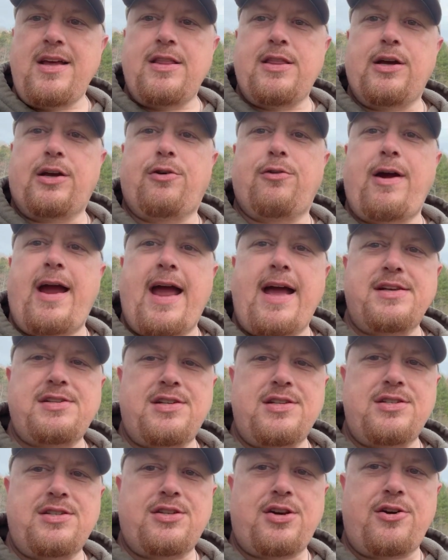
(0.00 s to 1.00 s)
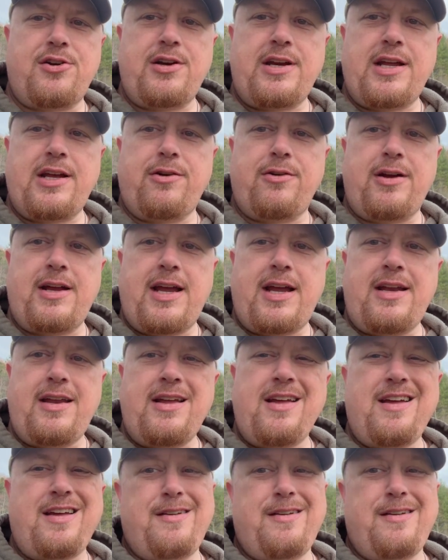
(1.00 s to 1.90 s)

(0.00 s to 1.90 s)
the grass is turning green.